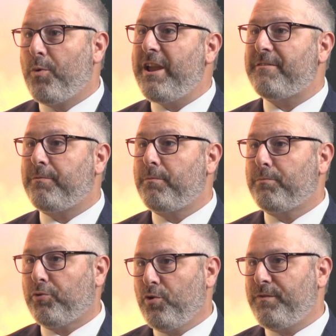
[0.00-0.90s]
We have
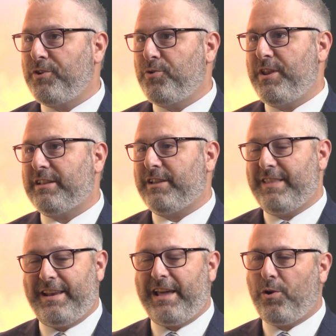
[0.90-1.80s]
proven
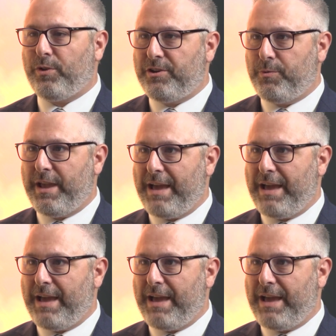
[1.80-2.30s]
uniquely that not only do we